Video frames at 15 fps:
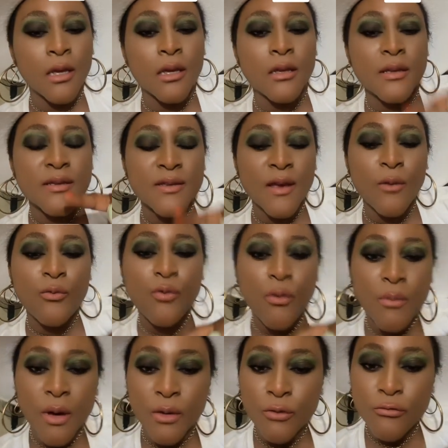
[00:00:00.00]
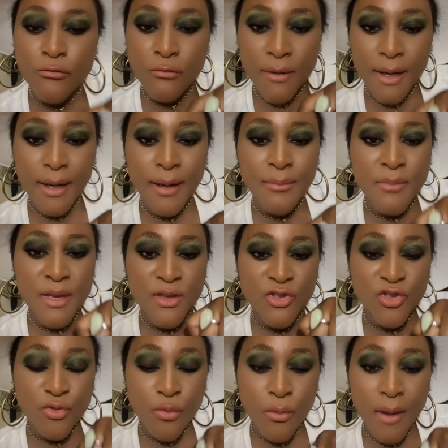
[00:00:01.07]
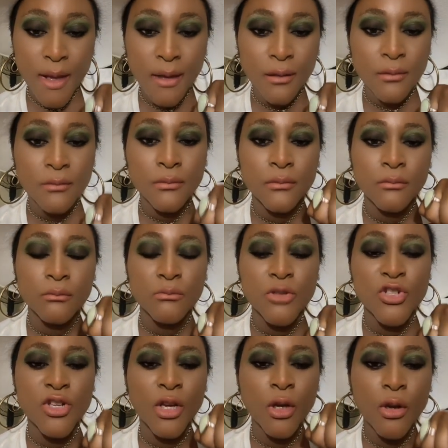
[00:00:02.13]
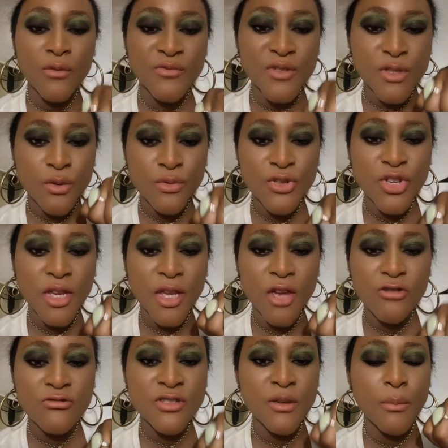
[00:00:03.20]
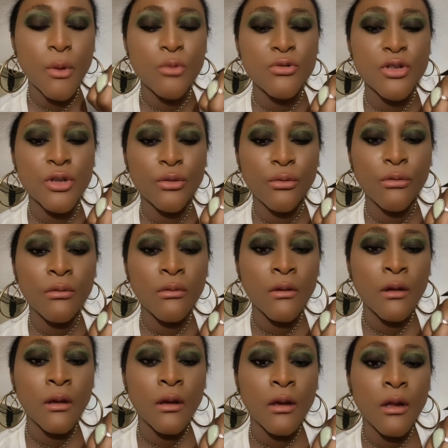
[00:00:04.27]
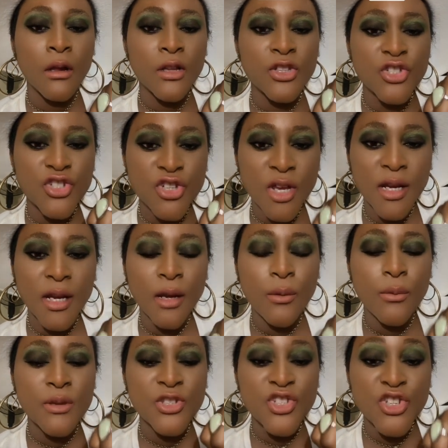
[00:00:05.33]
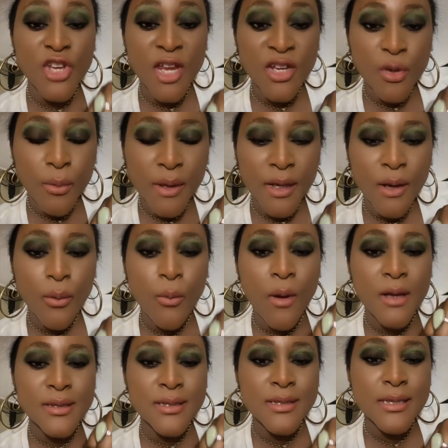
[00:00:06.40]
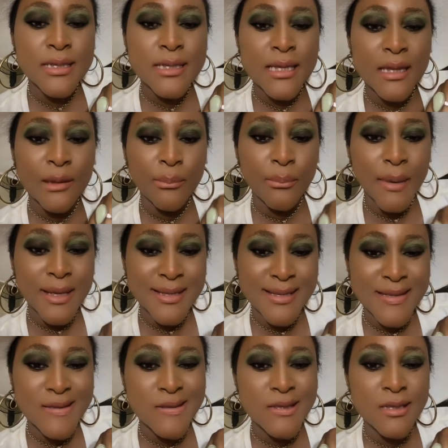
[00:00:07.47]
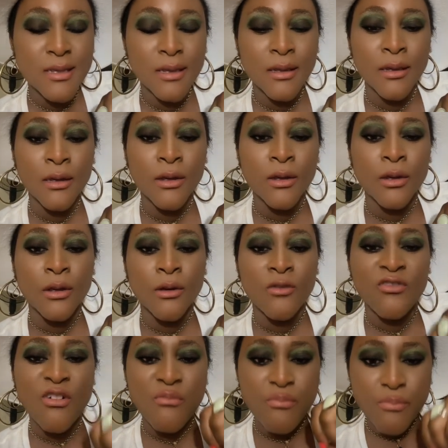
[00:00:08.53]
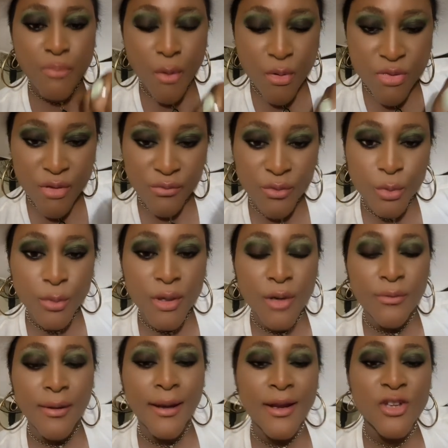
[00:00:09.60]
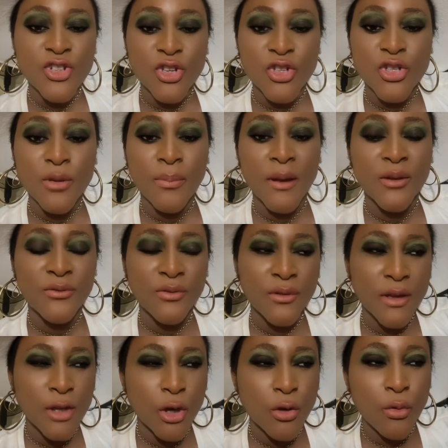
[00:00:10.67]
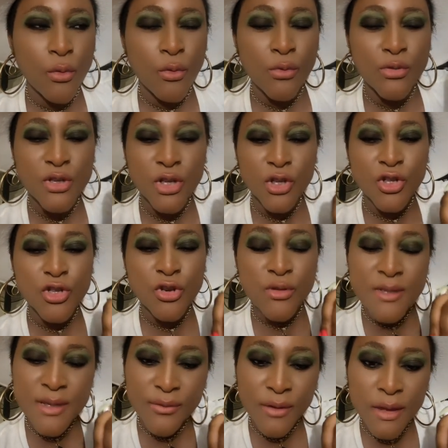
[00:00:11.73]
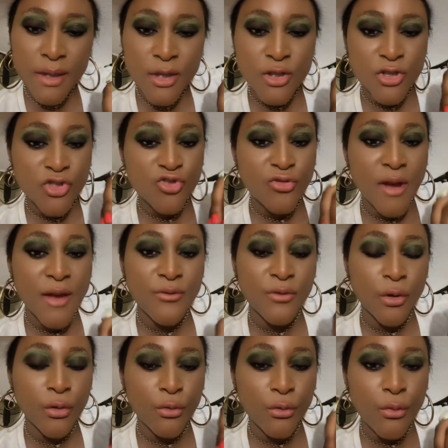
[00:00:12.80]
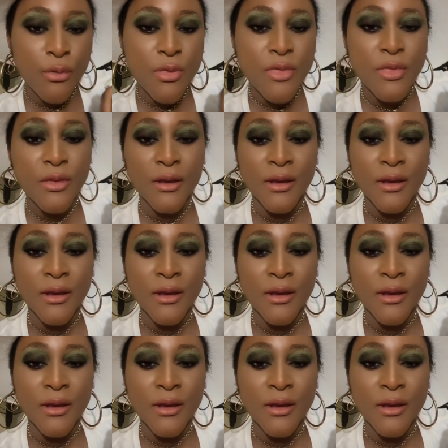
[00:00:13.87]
You see, a woman who really means you well, she loves you, she cares about you, genuinely wants to see the best for both of you in a relationship, and for, you know, she does everything to strive for growth